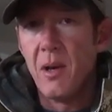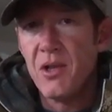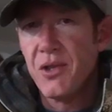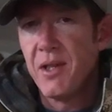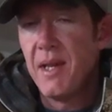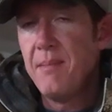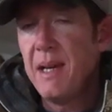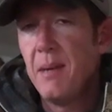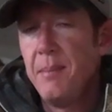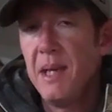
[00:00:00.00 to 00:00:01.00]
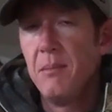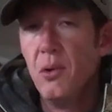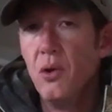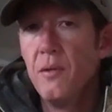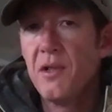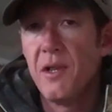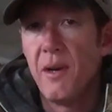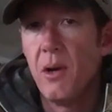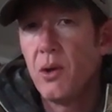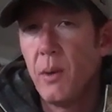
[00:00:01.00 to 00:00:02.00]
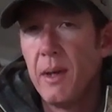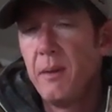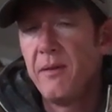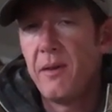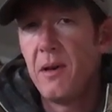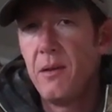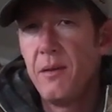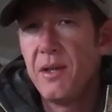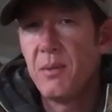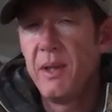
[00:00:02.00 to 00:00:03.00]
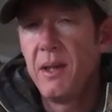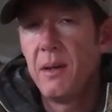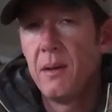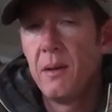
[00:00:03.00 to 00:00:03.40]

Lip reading: Now Marshall said they made a big move, so they're out quite a bit farther this week.